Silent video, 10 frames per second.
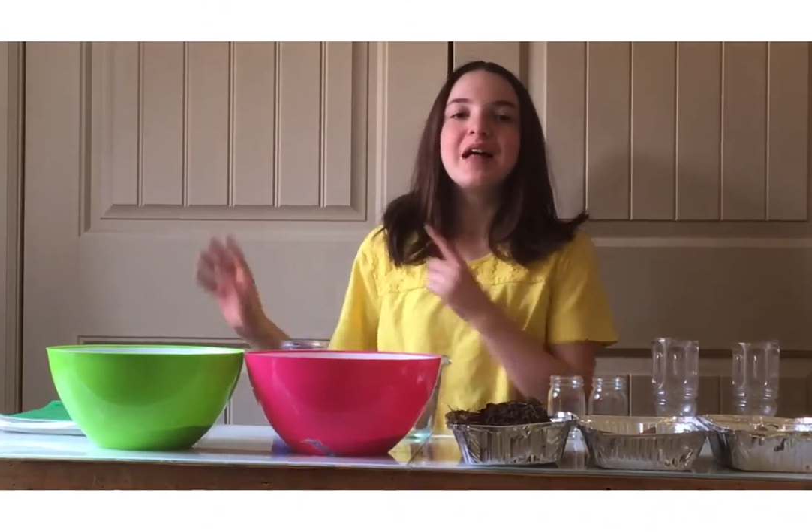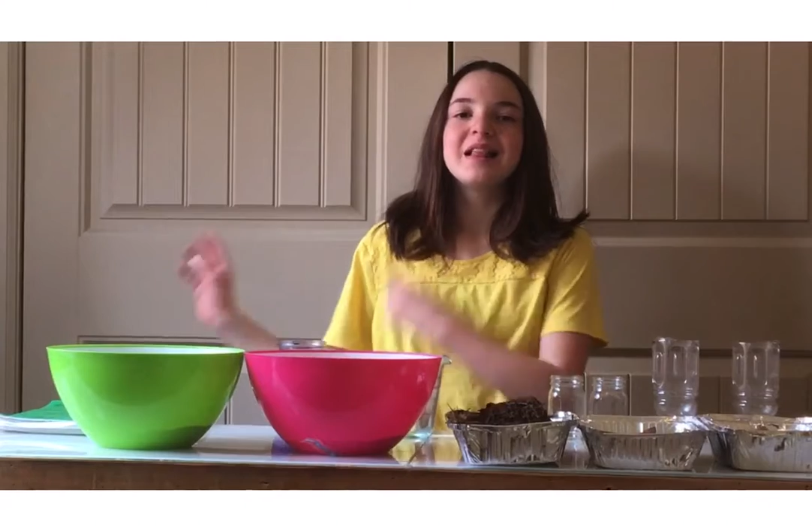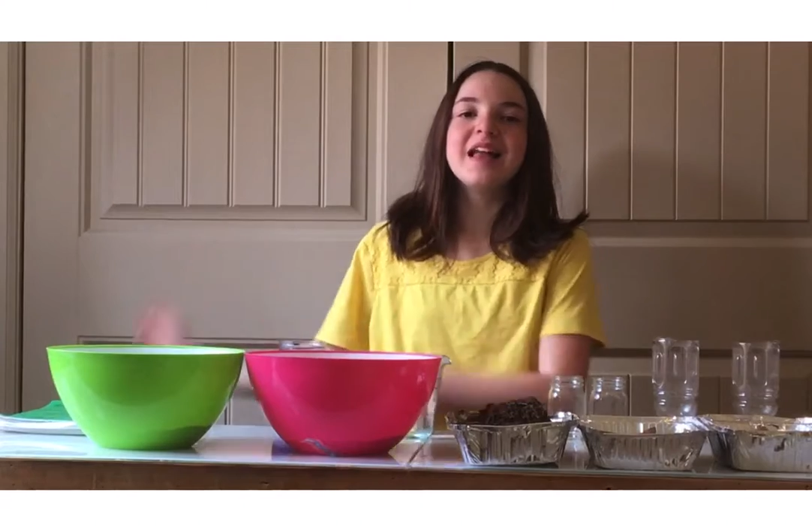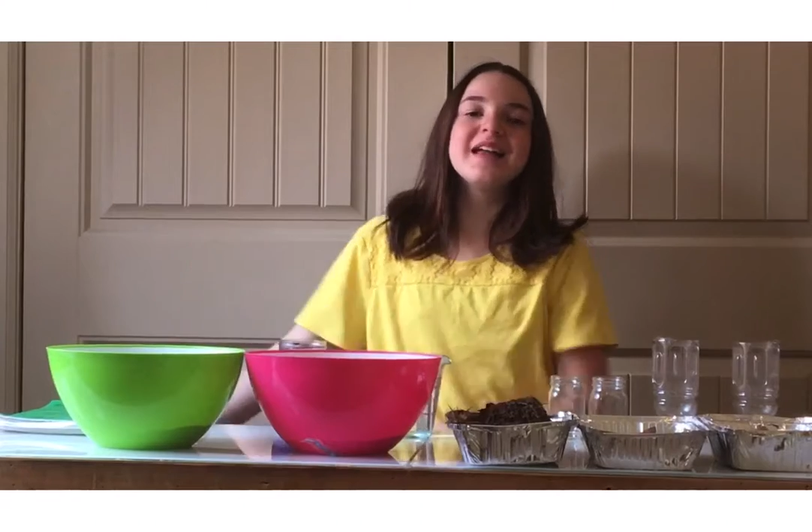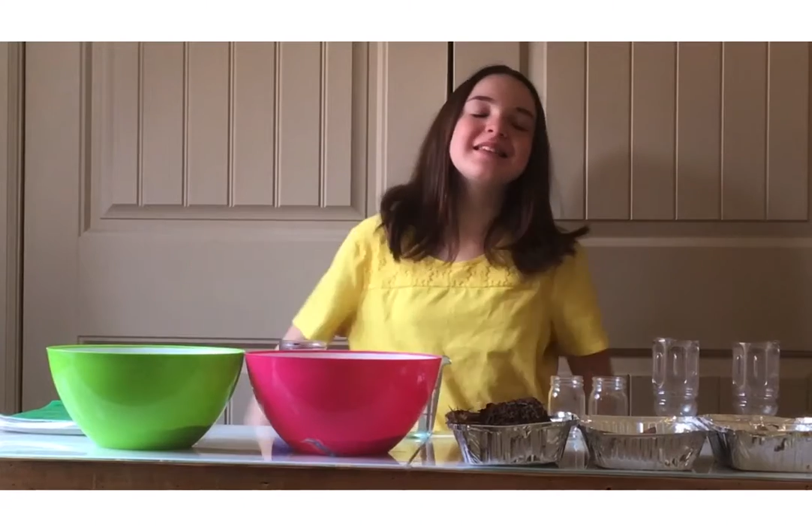
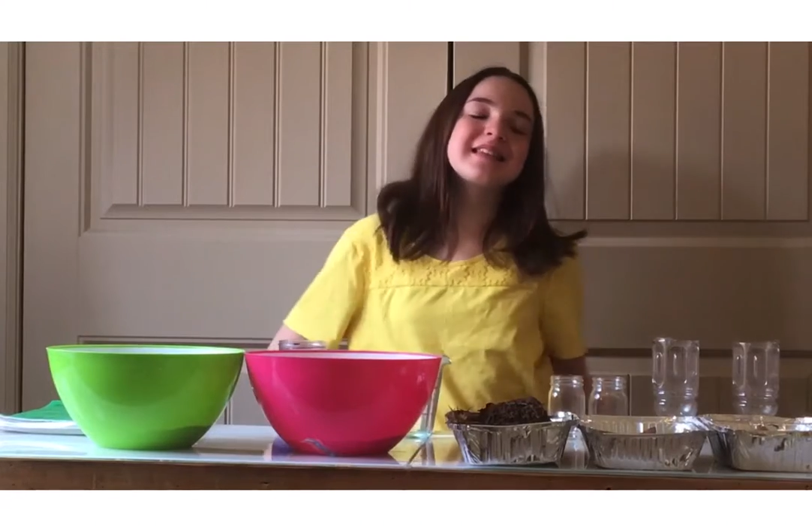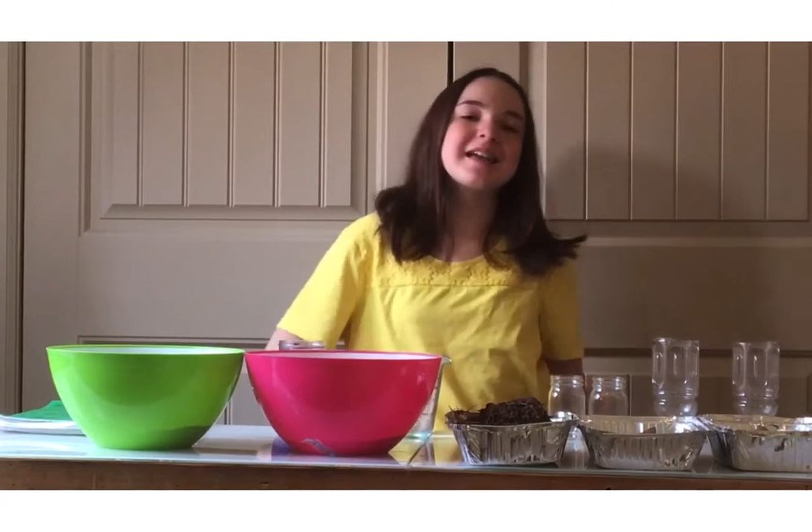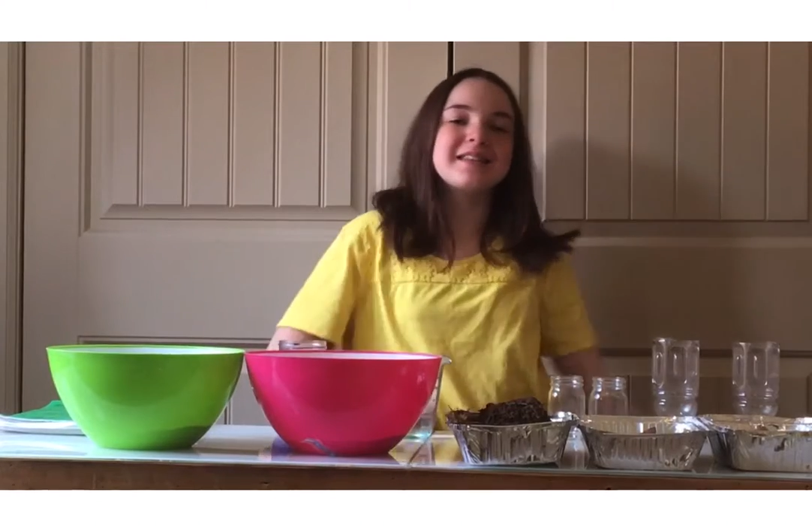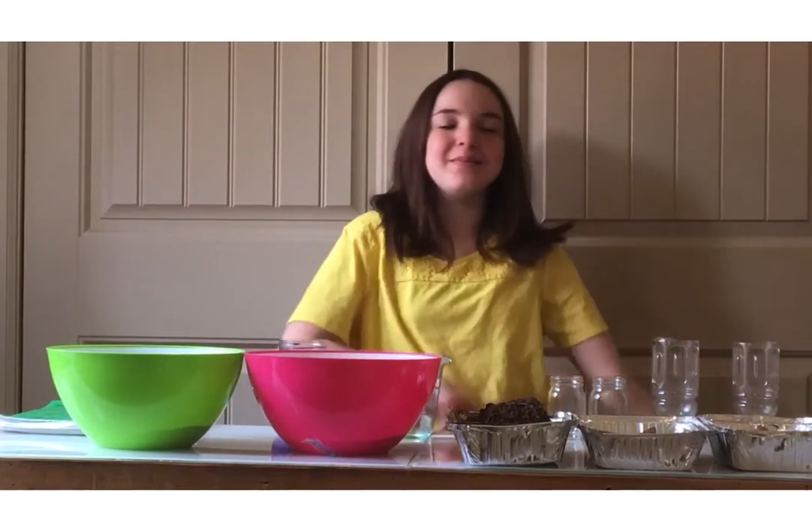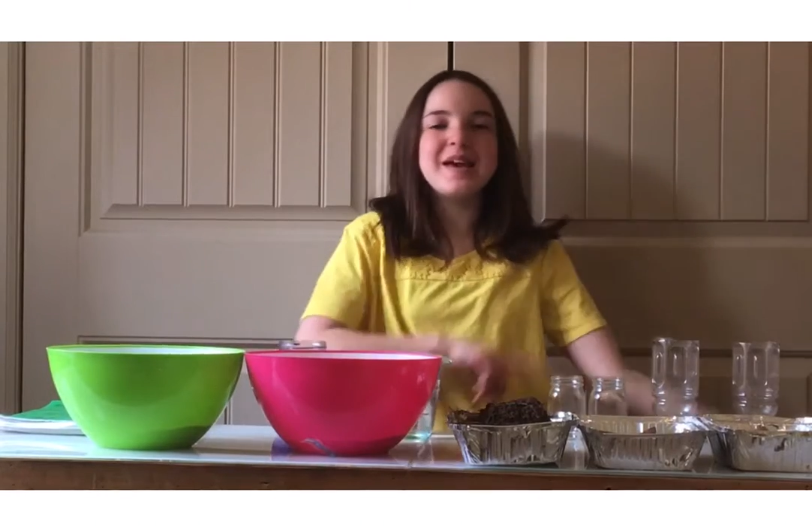let's
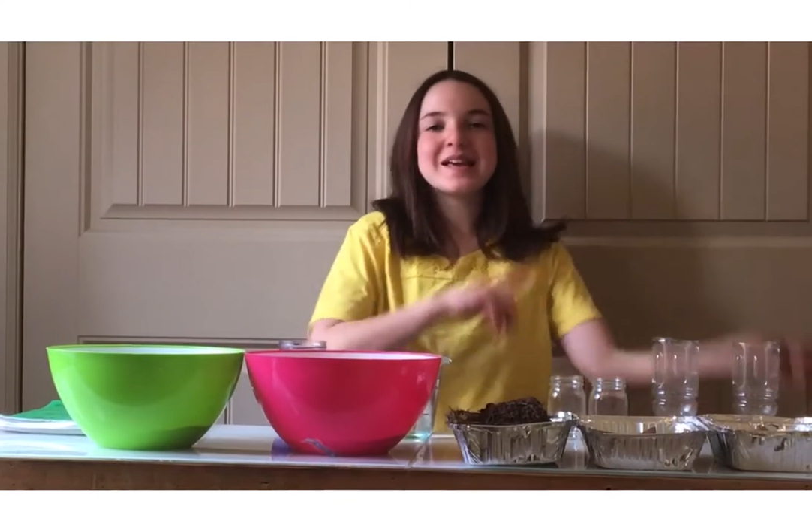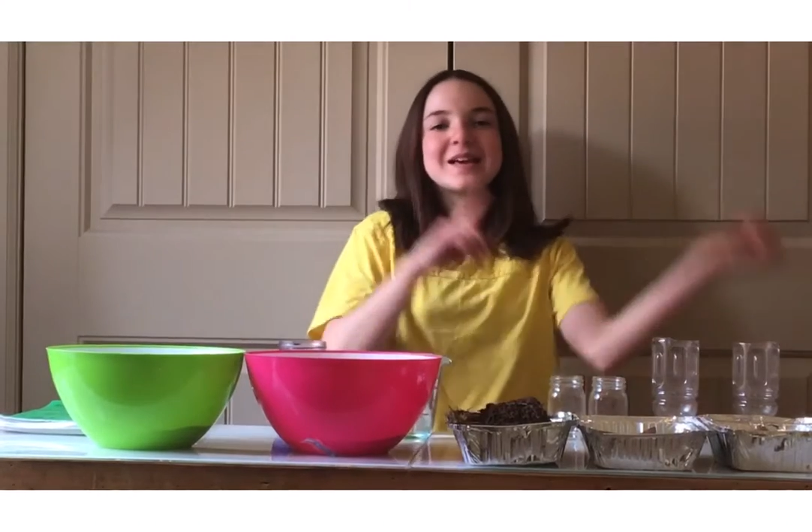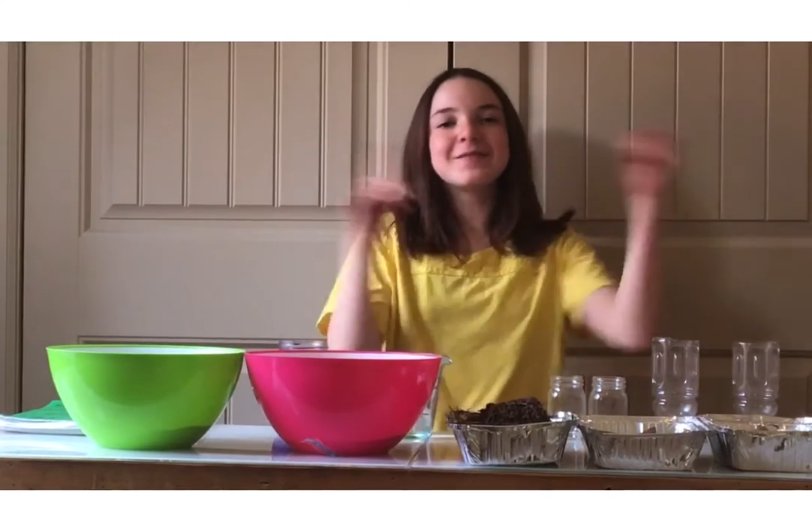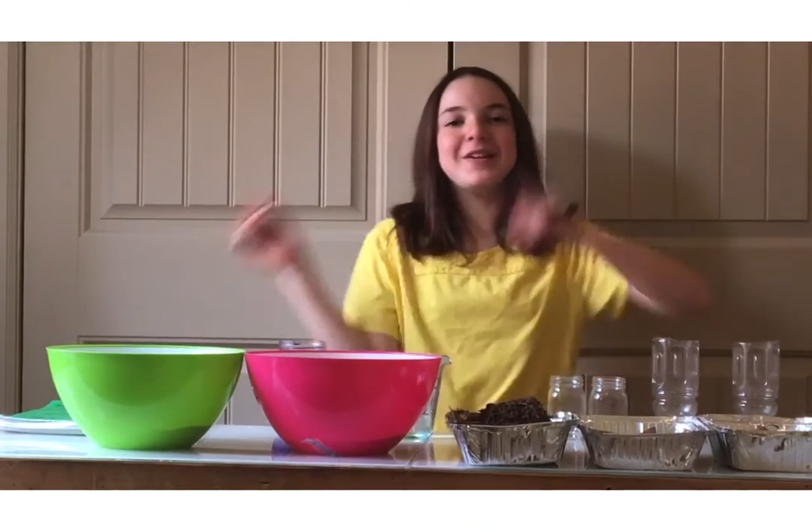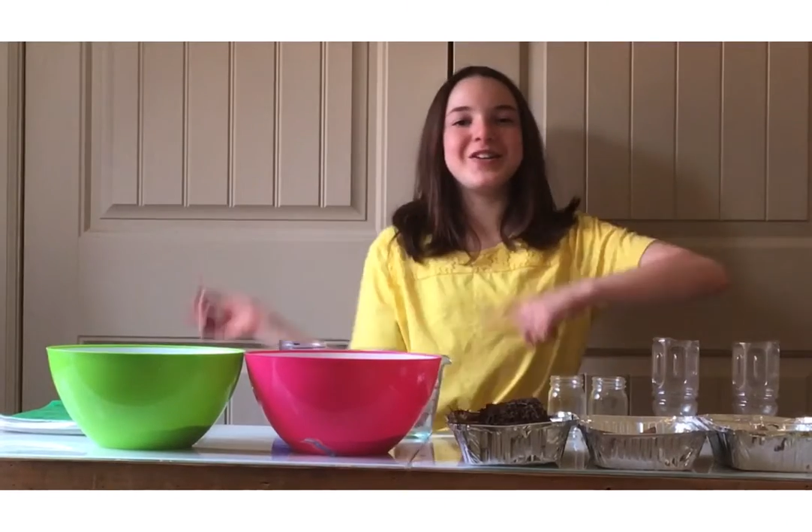get to
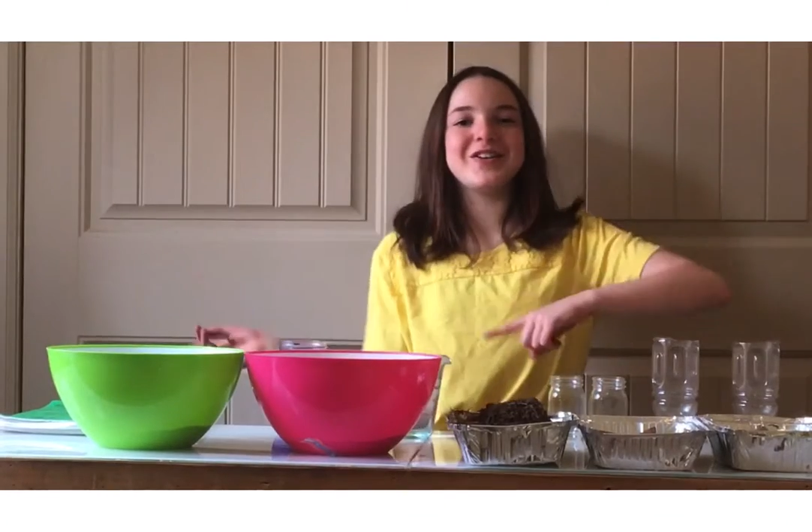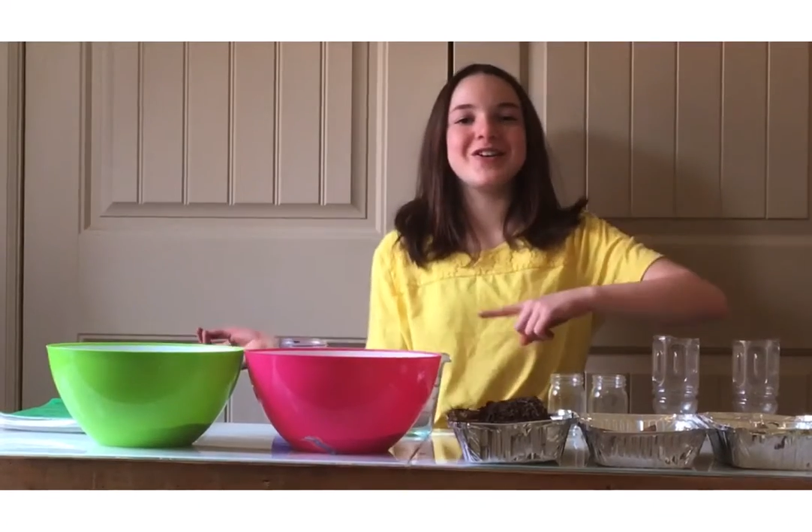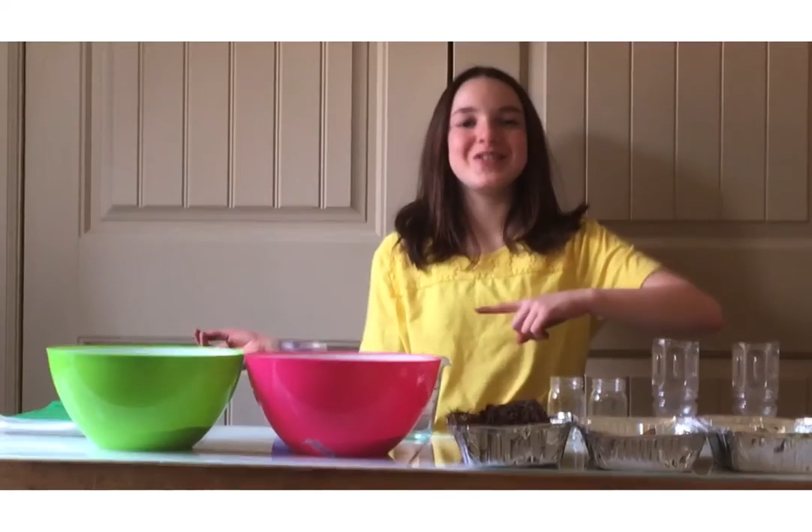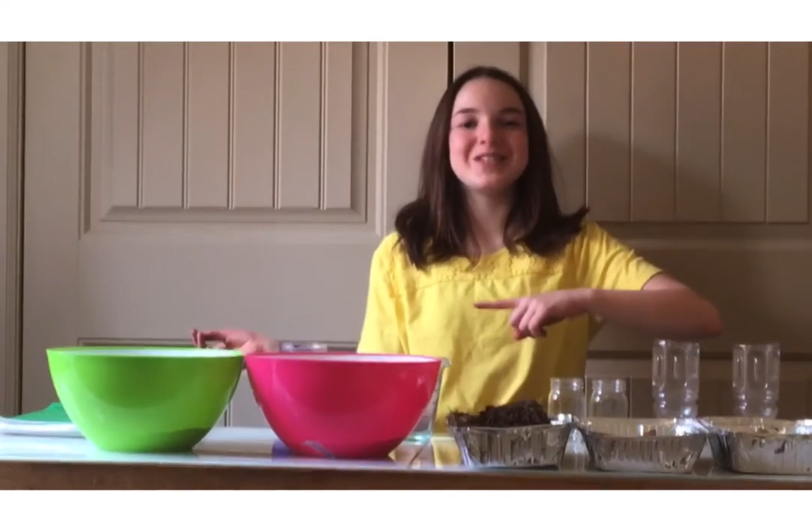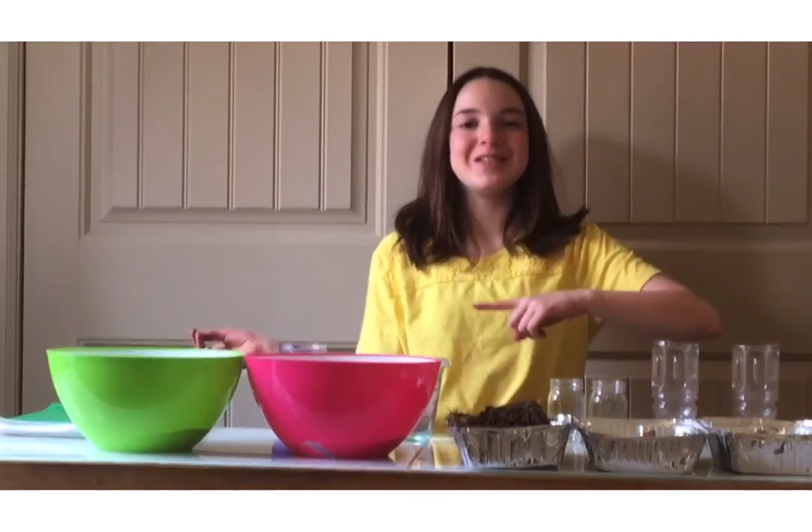making
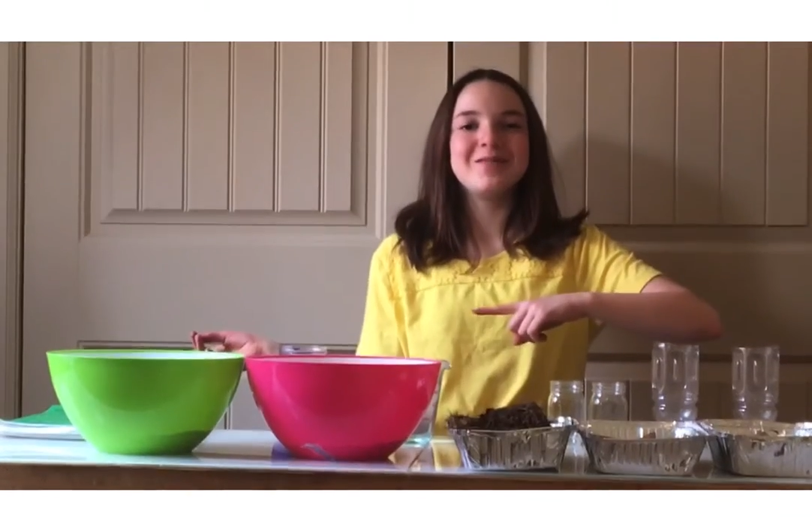filters.